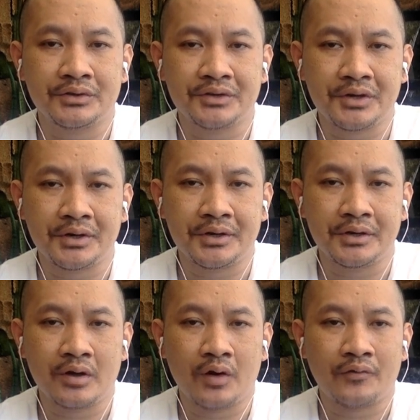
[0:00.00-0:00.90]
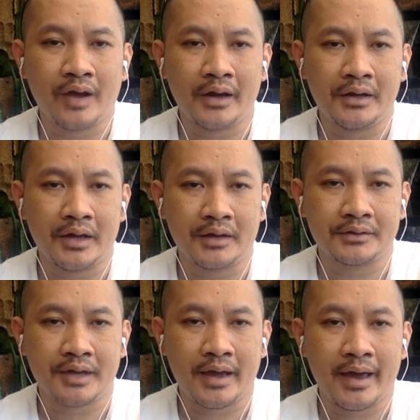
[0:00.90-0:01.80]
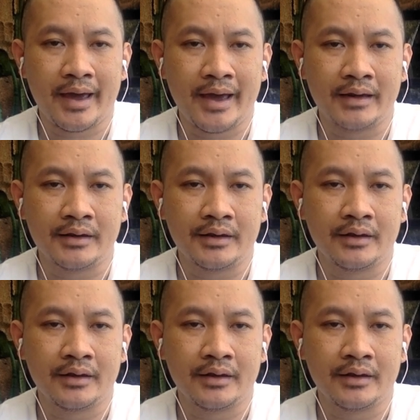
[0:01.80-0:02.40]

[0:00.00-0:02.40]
sharing of ideas and